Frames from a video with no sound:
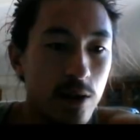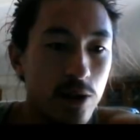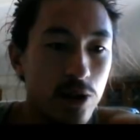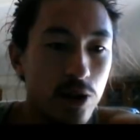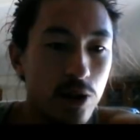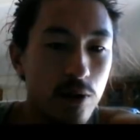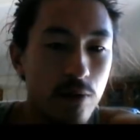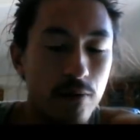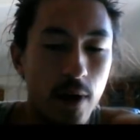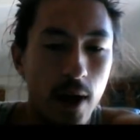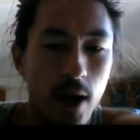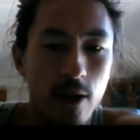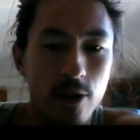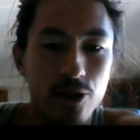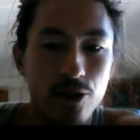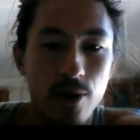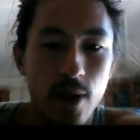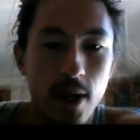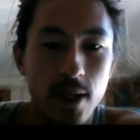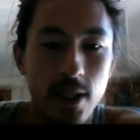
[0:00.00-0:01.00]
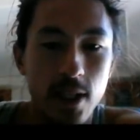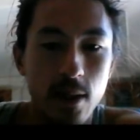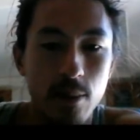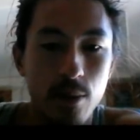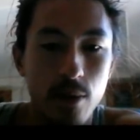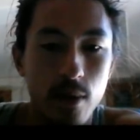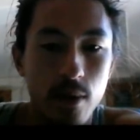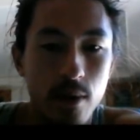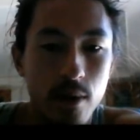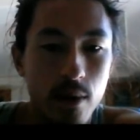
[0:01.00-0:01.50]
2 Fire Shrine
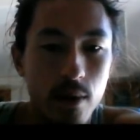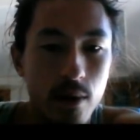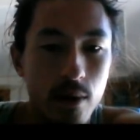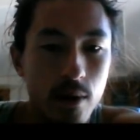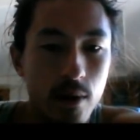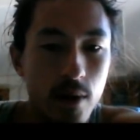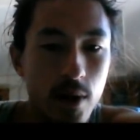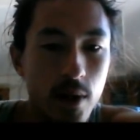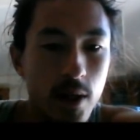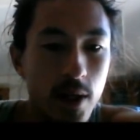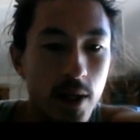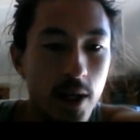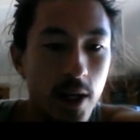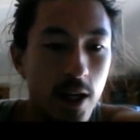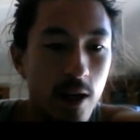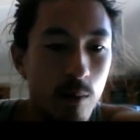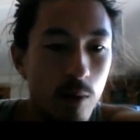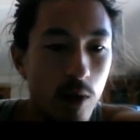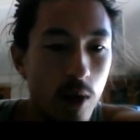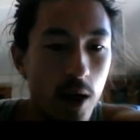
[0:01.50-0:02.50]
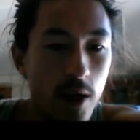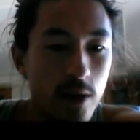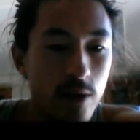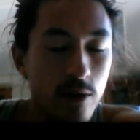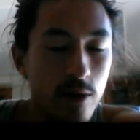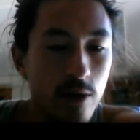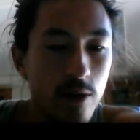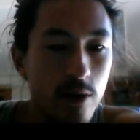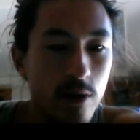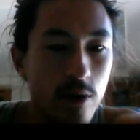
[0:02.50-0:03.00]
Keeper, and a Marauding
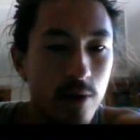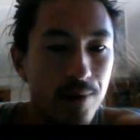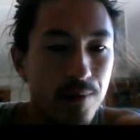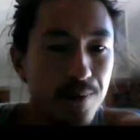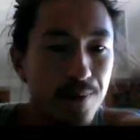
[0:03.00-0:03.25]
Looter.